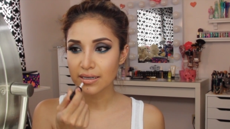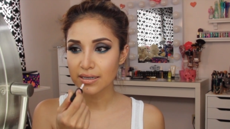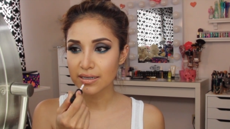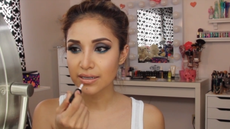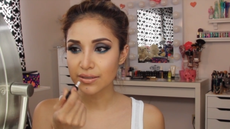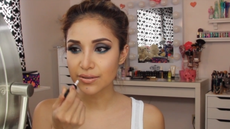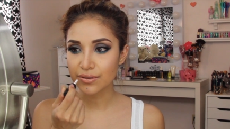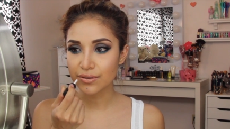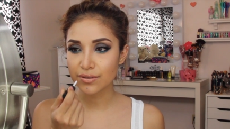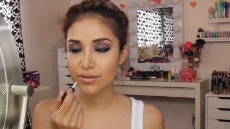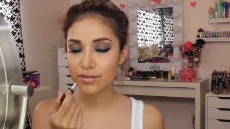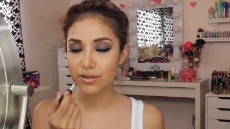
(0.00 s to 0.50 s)

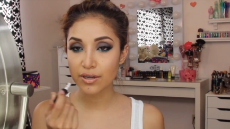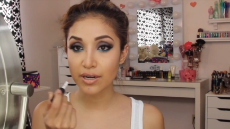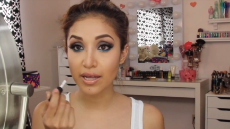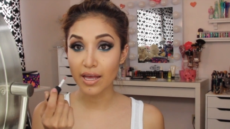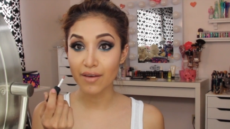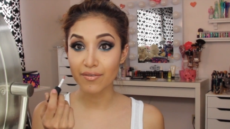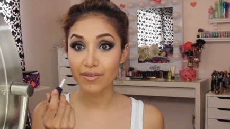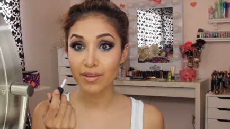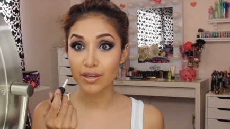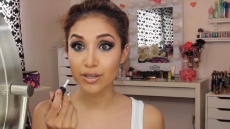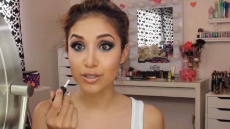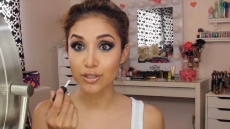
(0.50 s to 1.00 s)
I also started
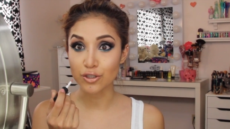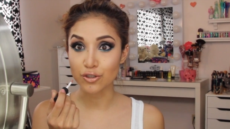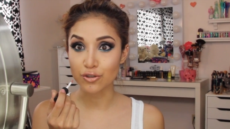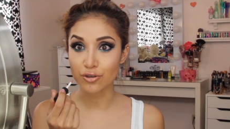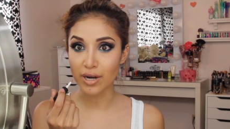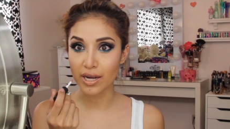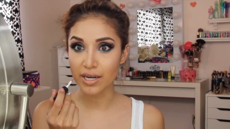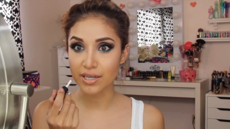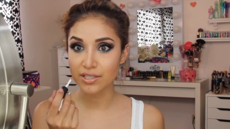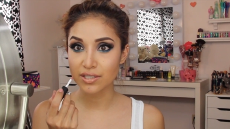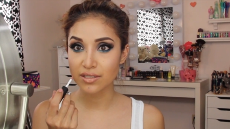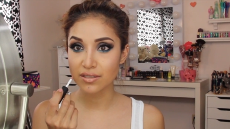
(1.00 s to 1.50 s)
having
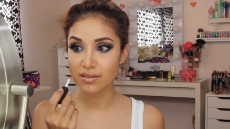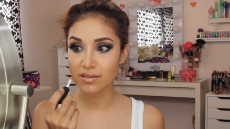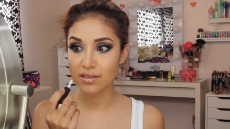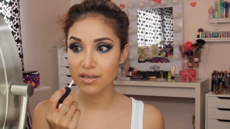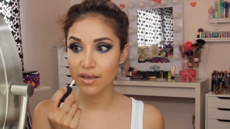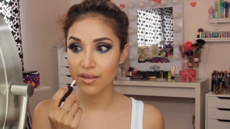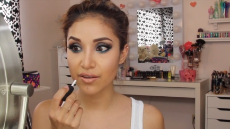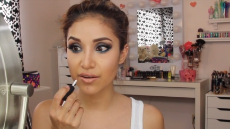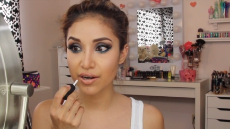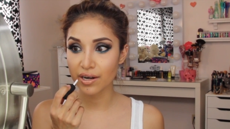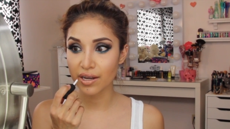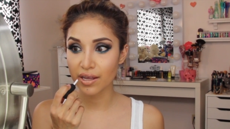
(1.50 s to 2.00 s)
contractions
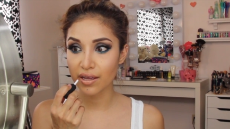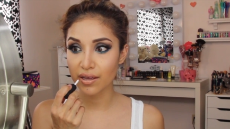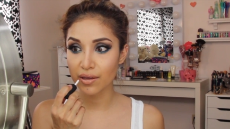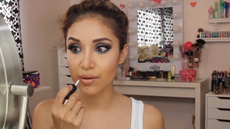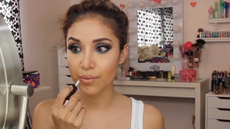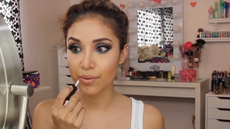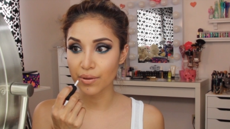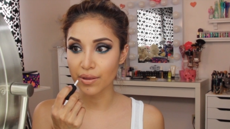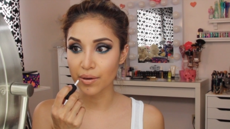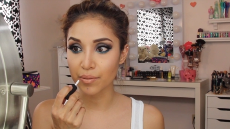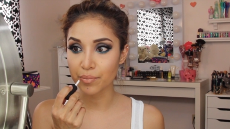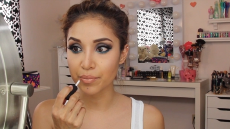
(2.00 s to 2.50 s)
the other day
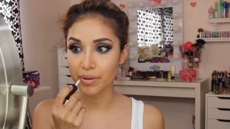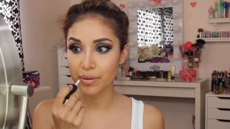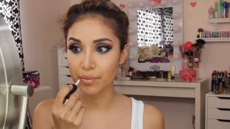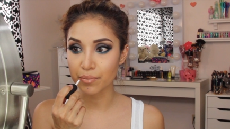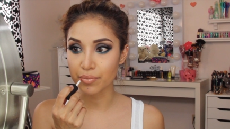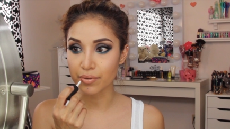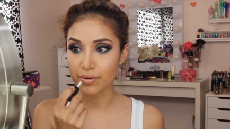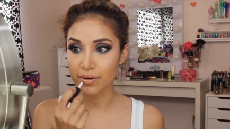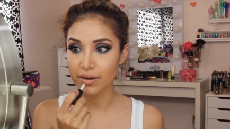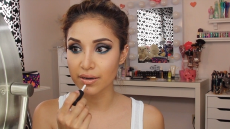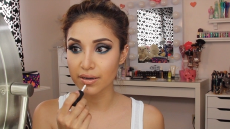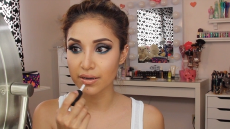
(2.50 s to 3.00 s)
without
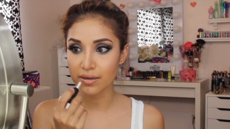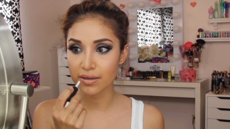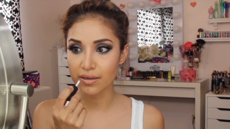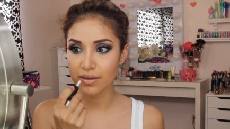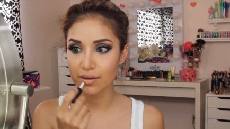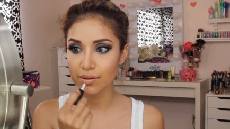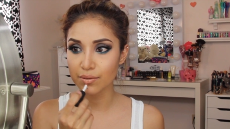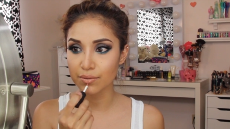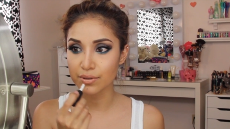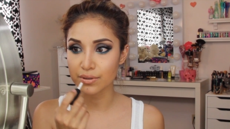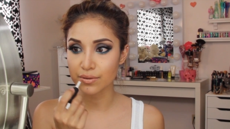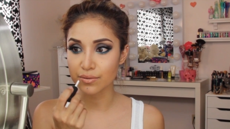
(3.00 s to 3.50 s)
being
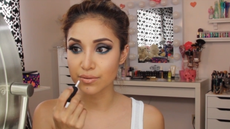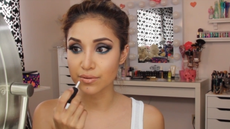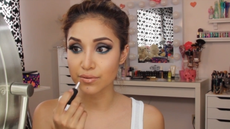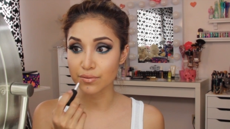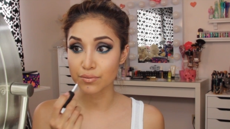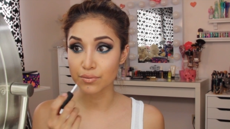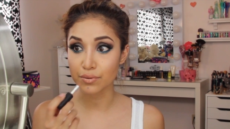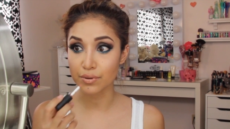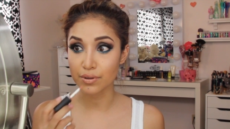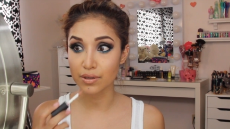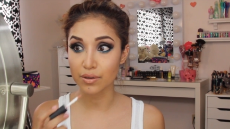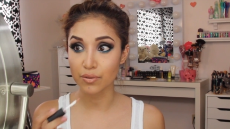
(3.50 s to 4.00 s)
pregnant, which
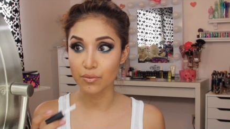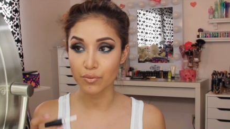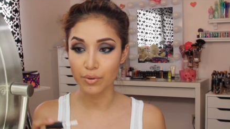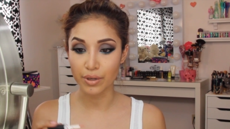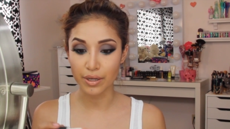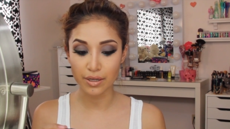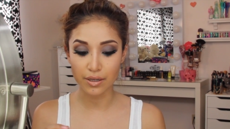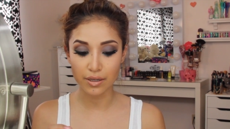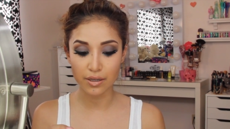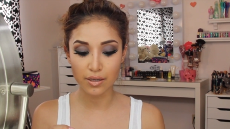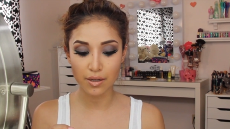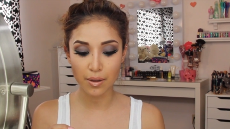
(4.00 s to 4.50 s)
was really
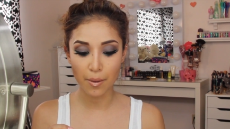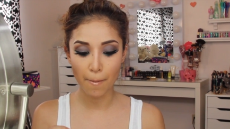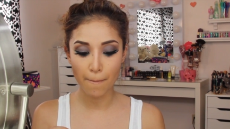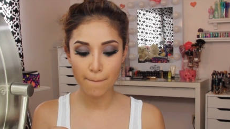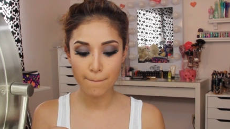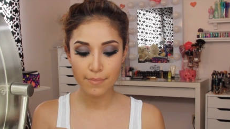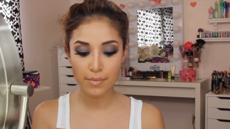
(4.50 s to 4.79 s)
weird.